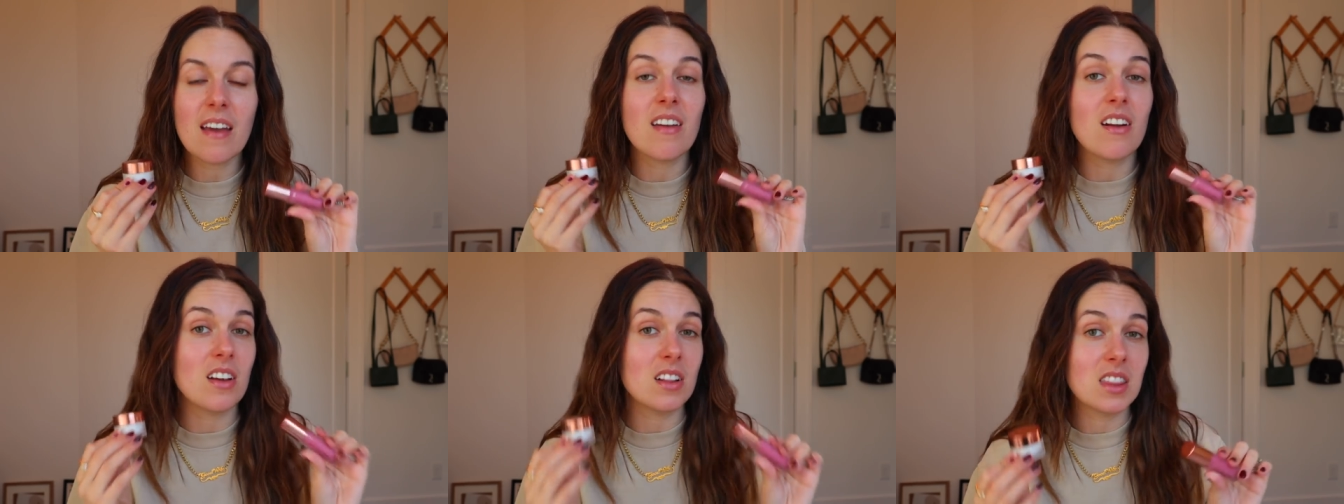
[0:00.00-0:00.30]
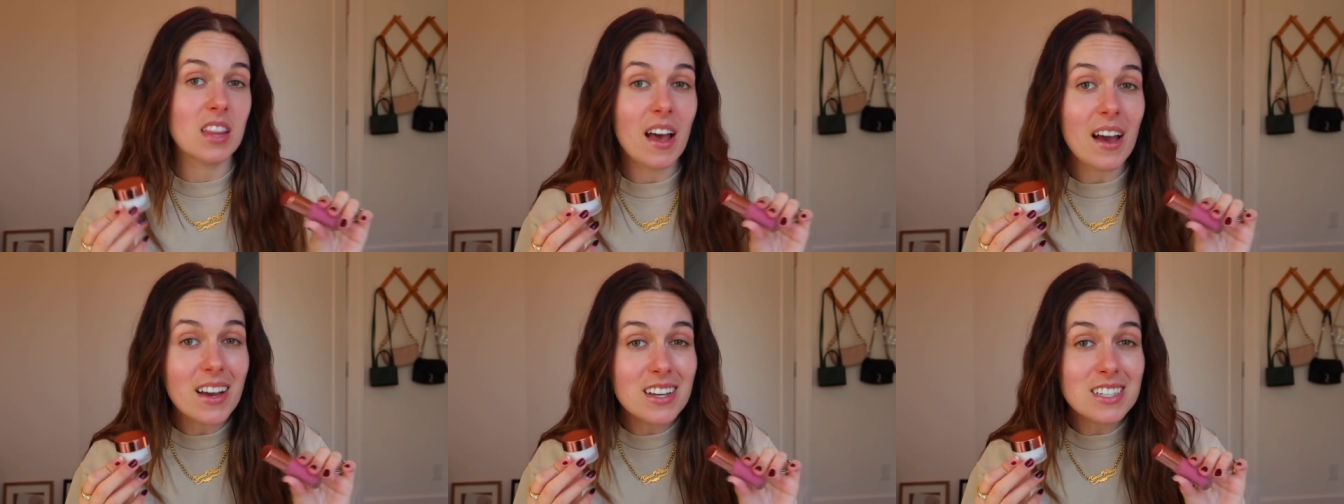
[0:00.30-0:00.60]
and it
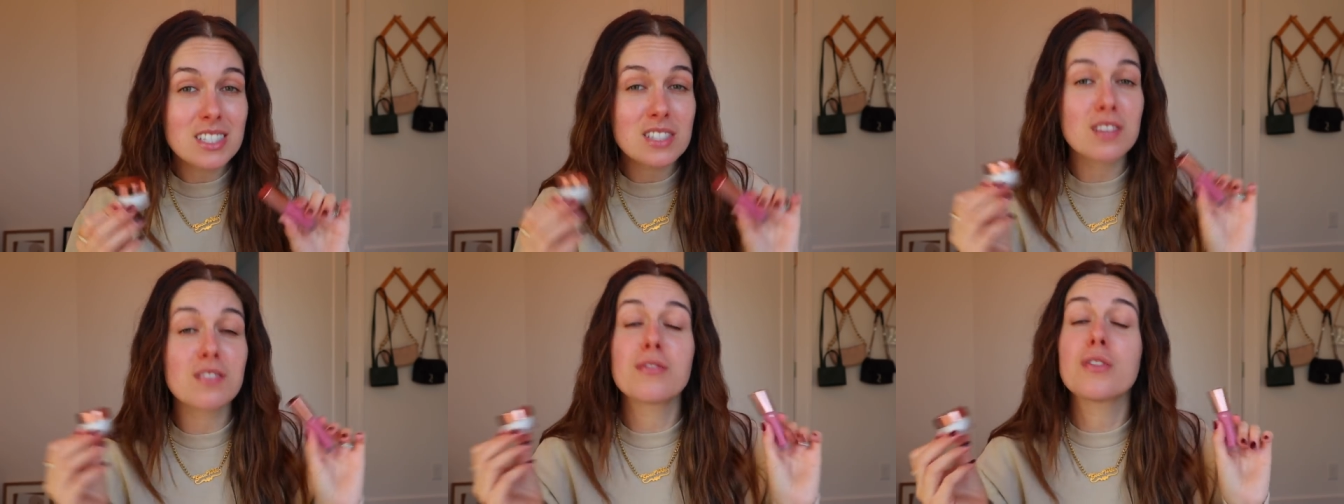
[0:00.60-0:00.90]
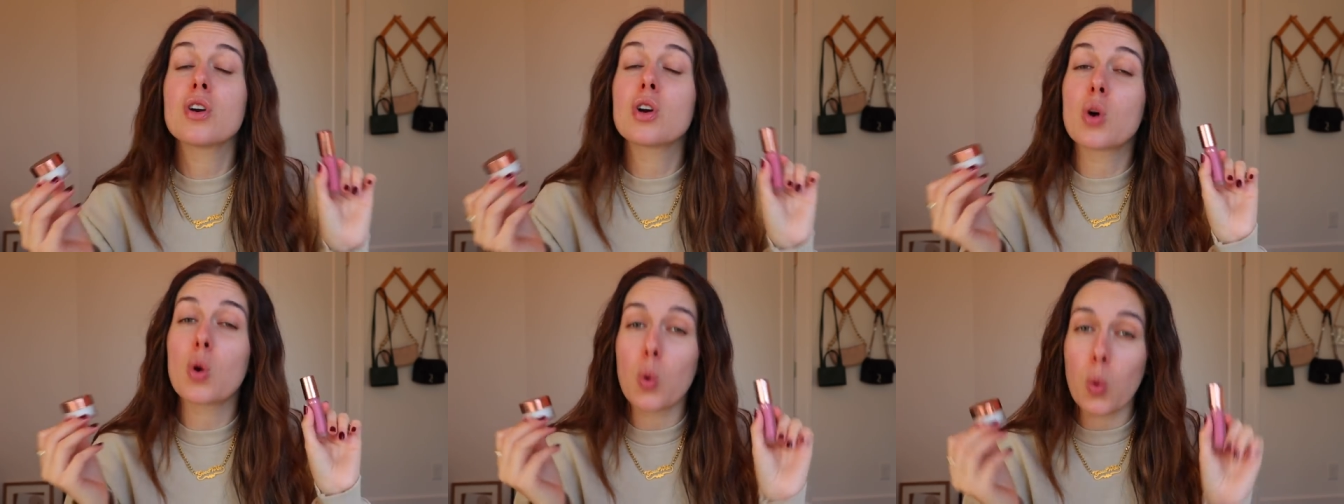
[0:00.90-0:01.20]
lasts
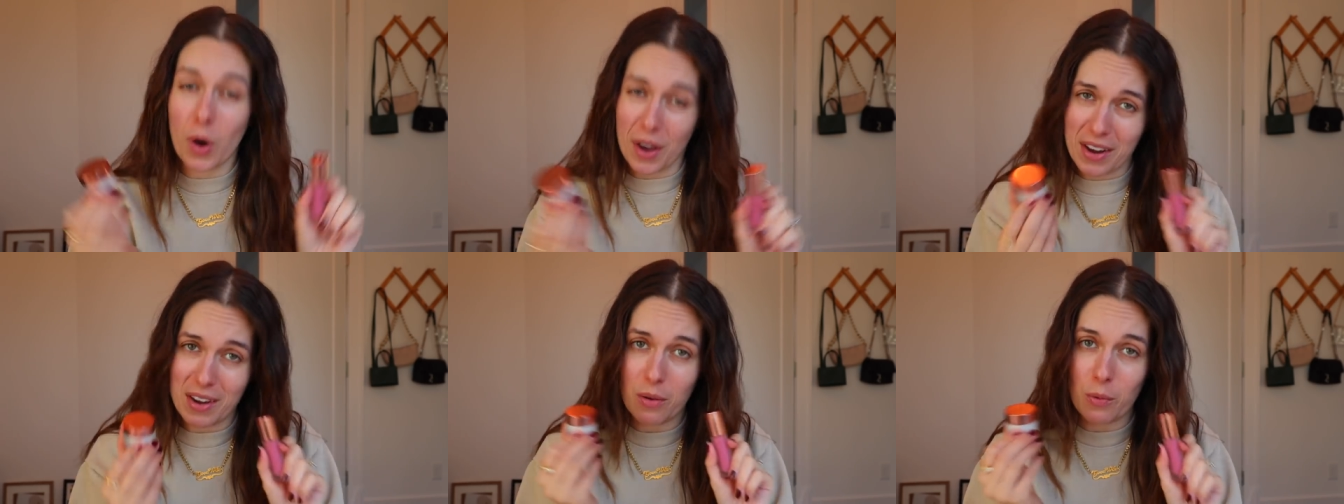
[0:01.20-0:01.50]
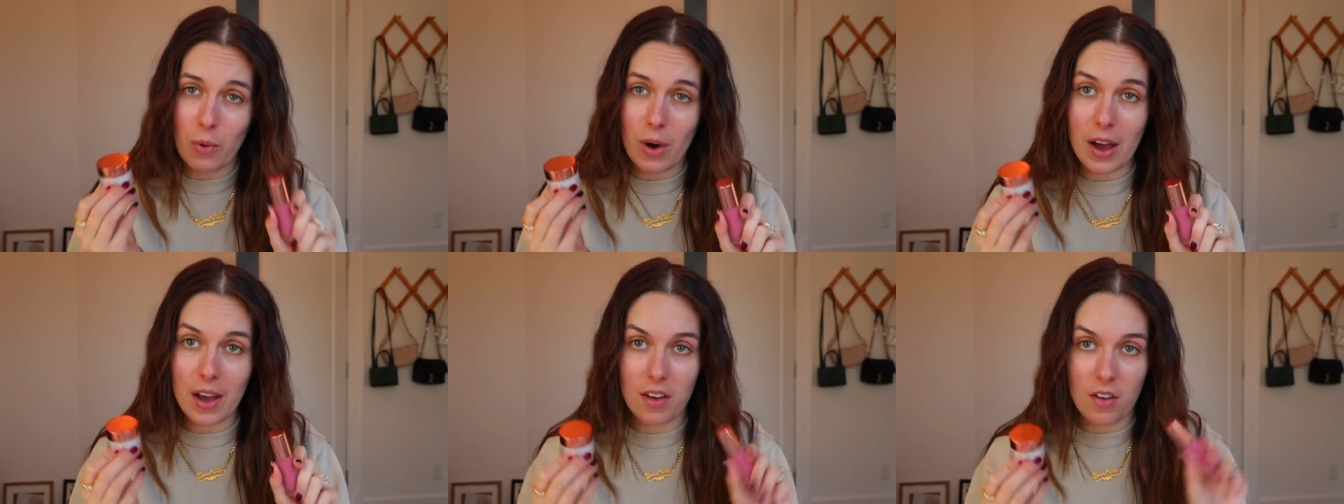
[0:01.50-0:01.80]
for quite a
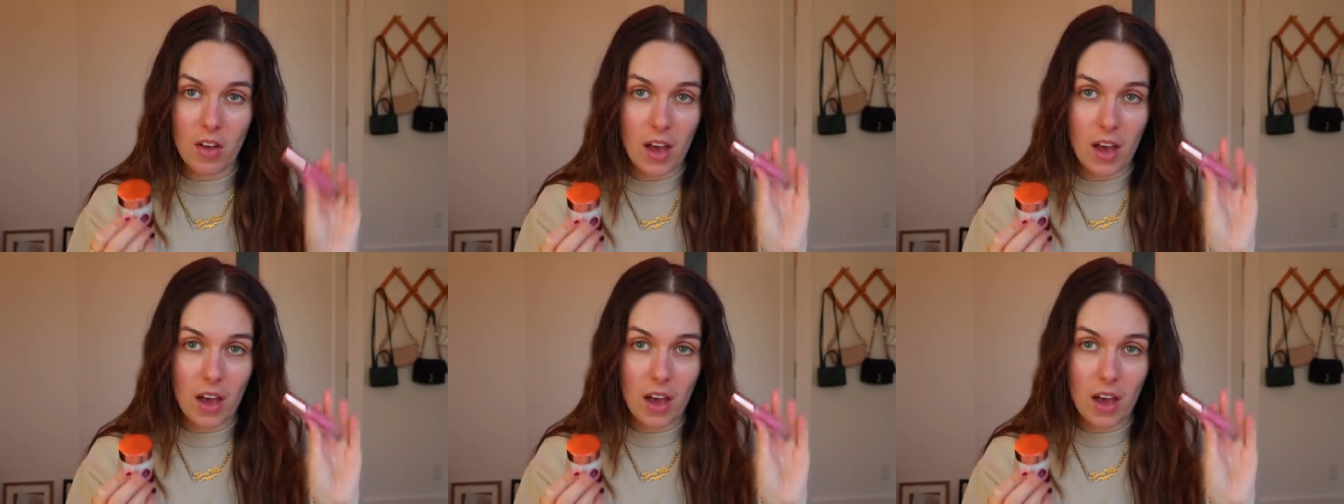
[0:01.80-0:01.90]
while.